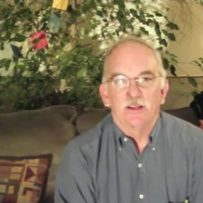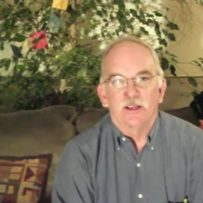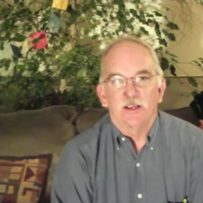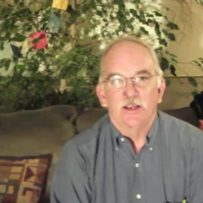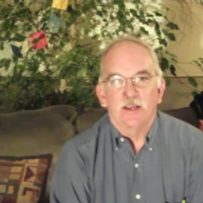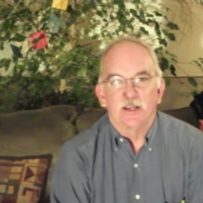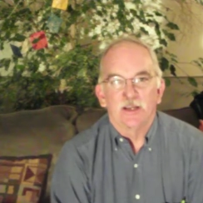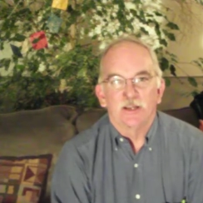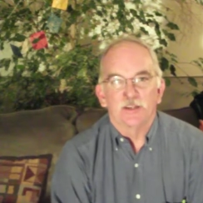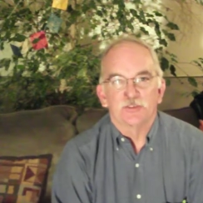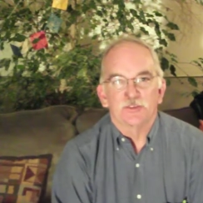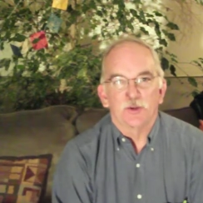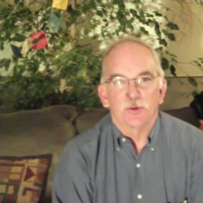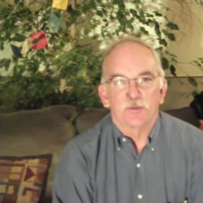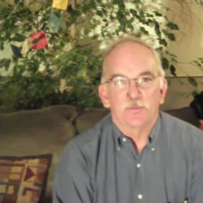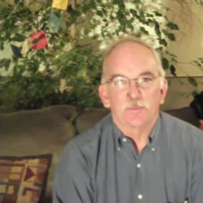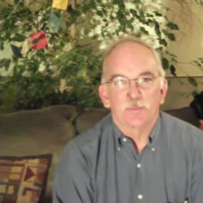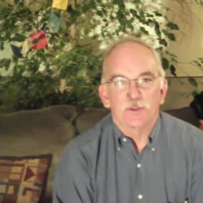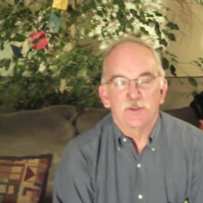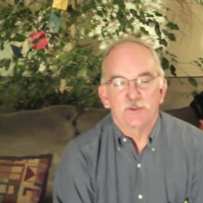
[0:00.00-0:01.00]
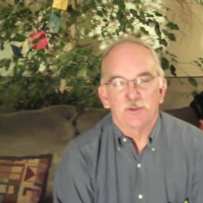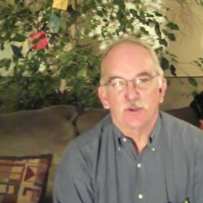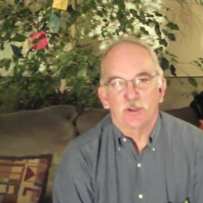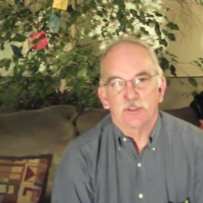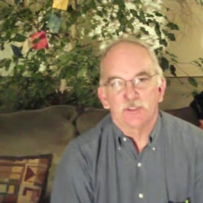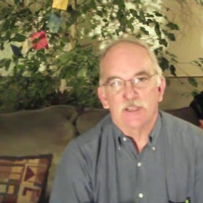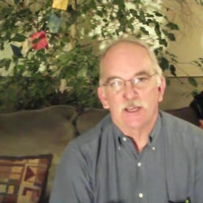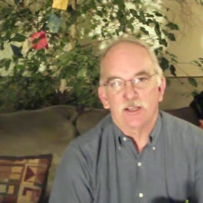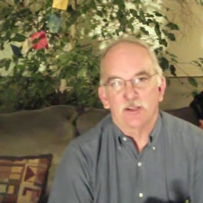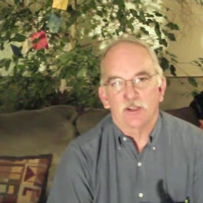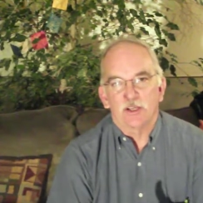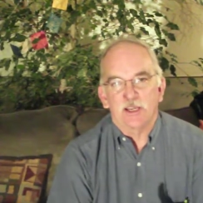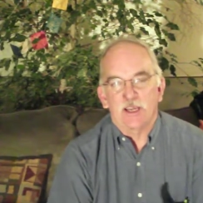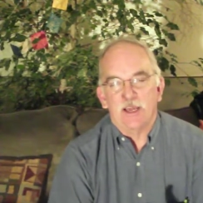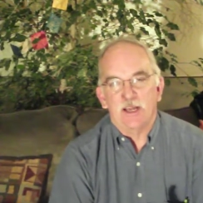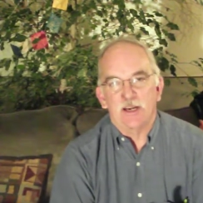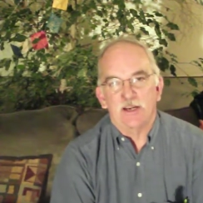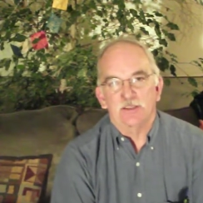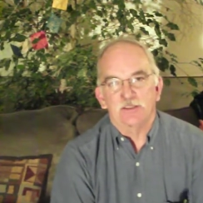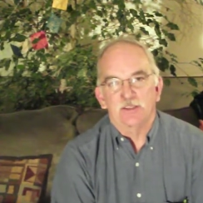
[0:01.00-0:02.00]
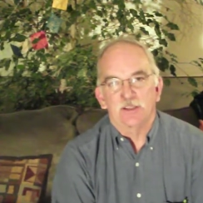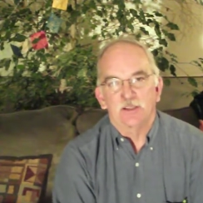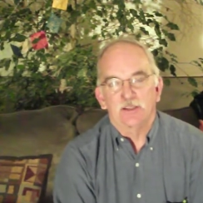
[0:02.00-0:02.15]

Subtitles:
and so be sure to take a look at it